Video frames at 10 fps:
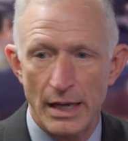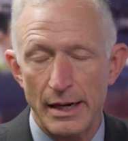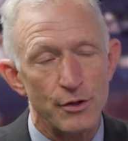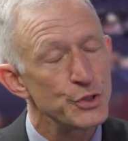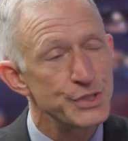
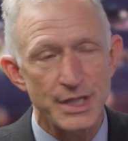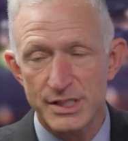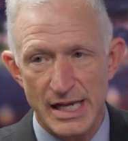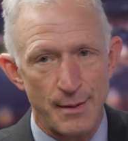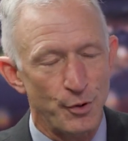And I'll use the
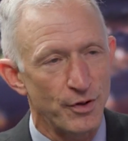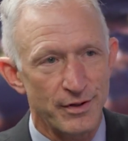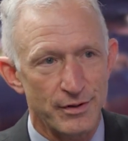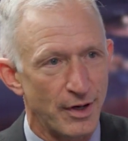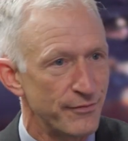
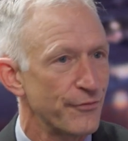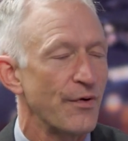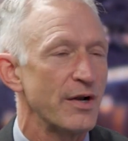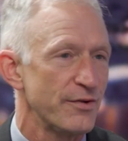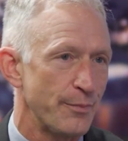example of a
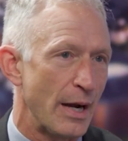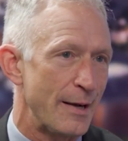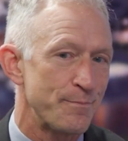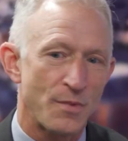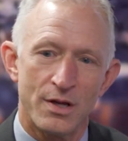friend of
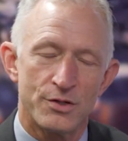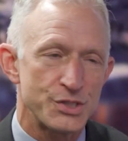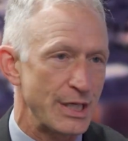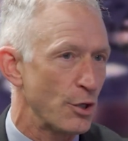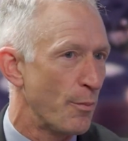mine,
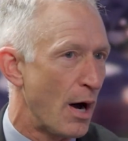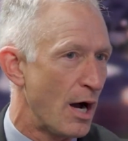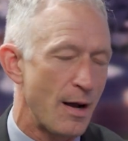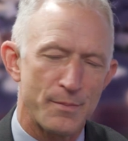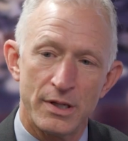single
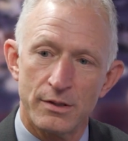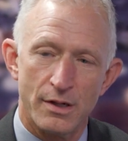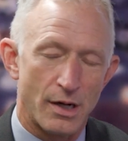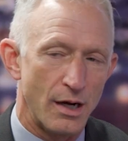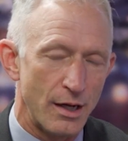mom,
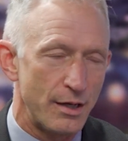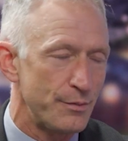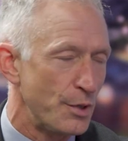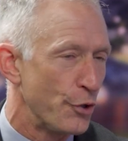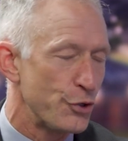
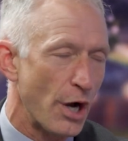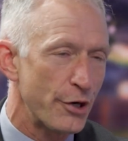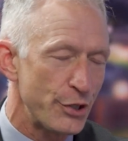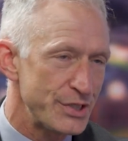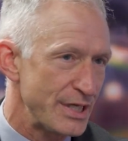her
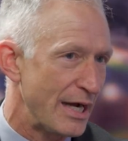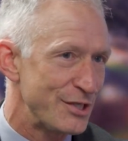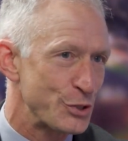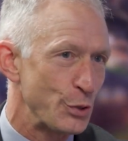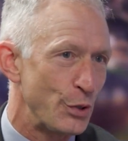daughter is in
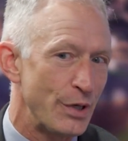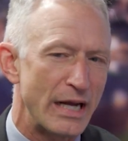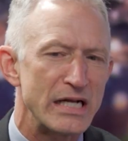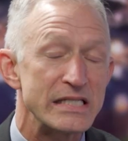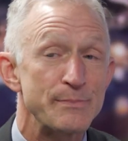high school,
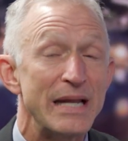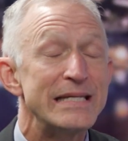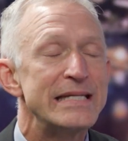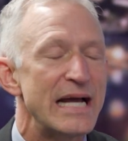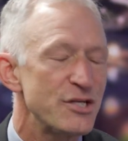has
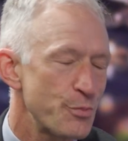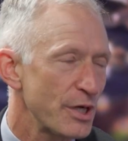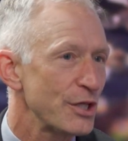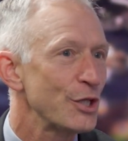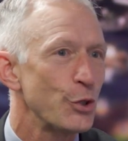been
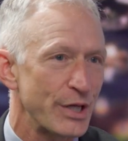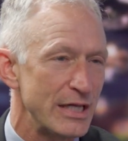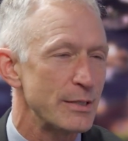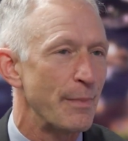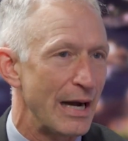desperately
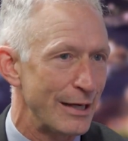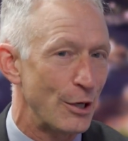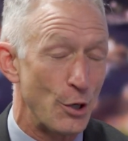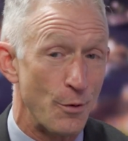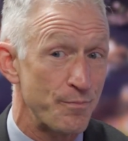looking to buy a
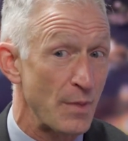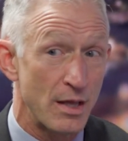home,